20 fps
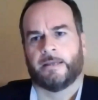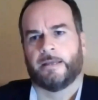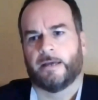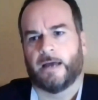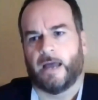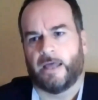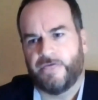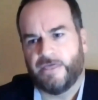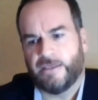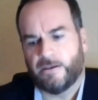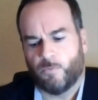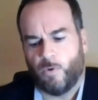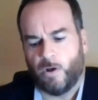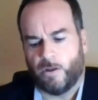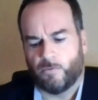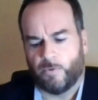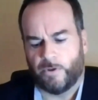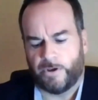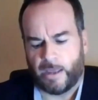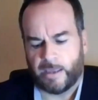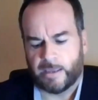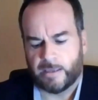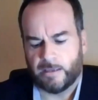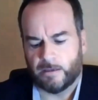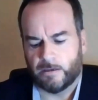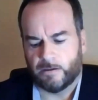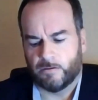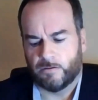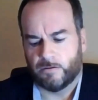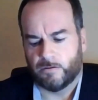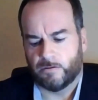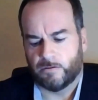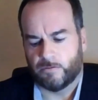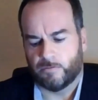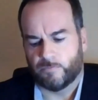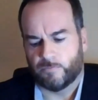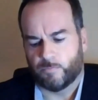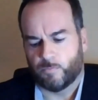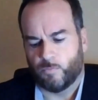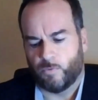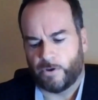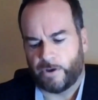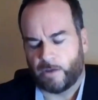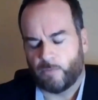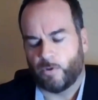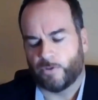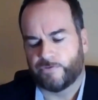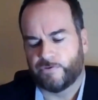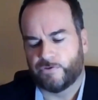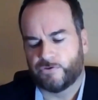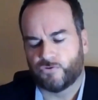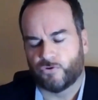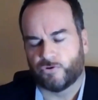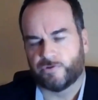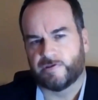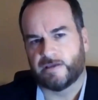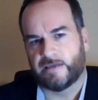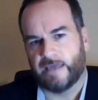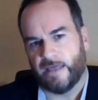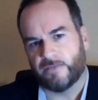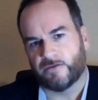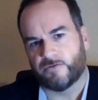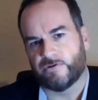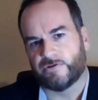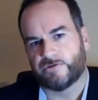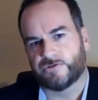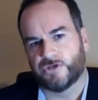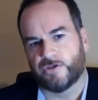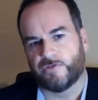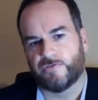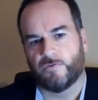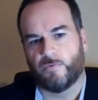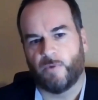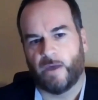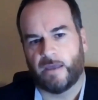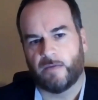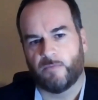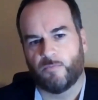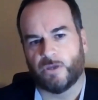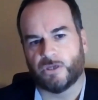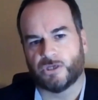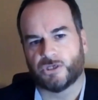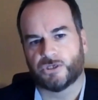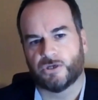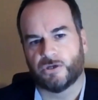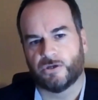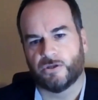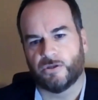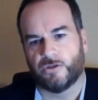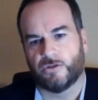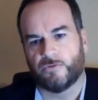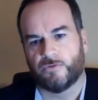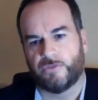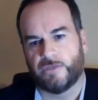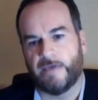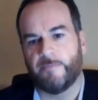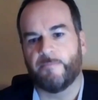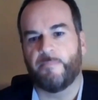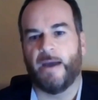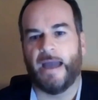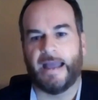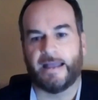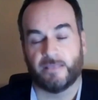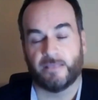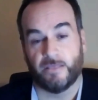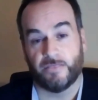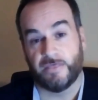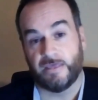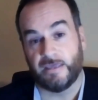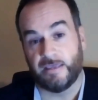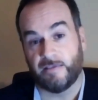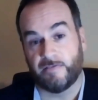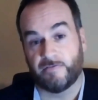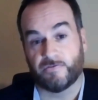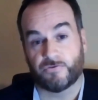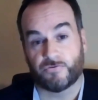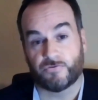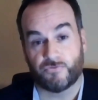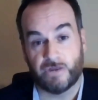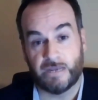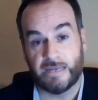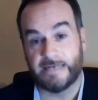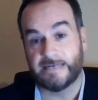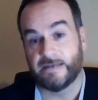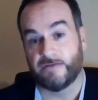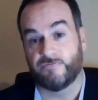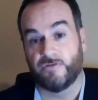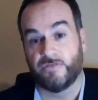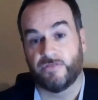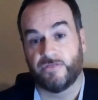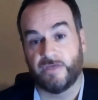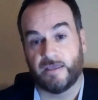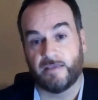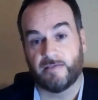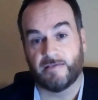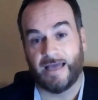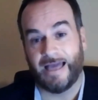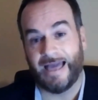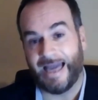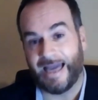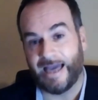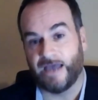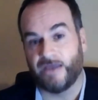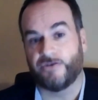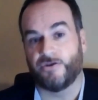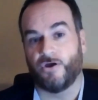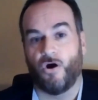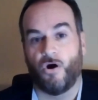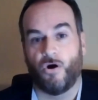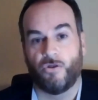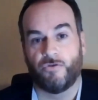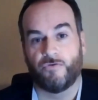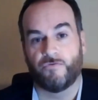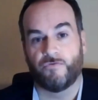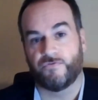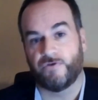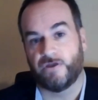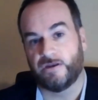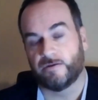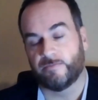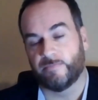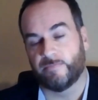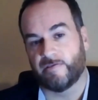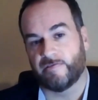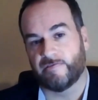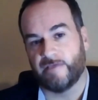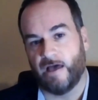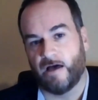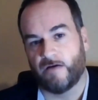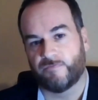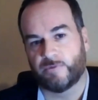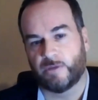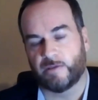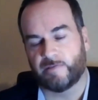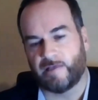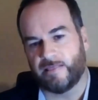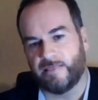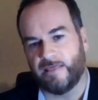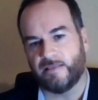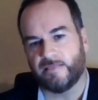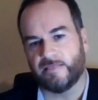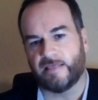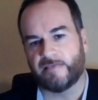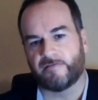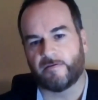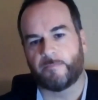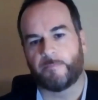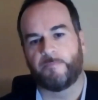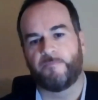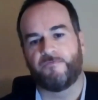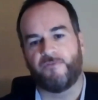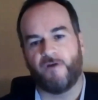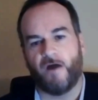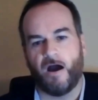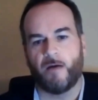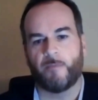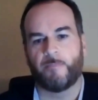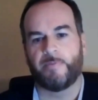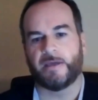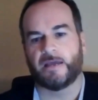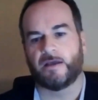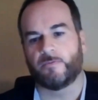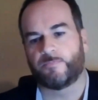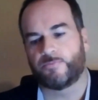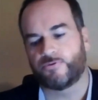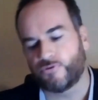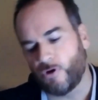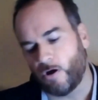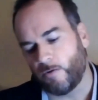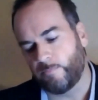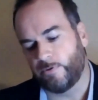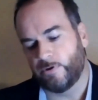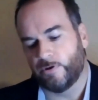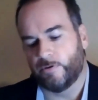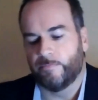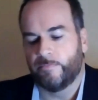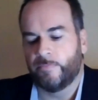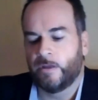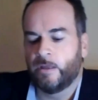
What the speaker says: I think what I want to draw together is just the way in which the impact that these three different things had on freedom itself, because I think there's a far bigger problem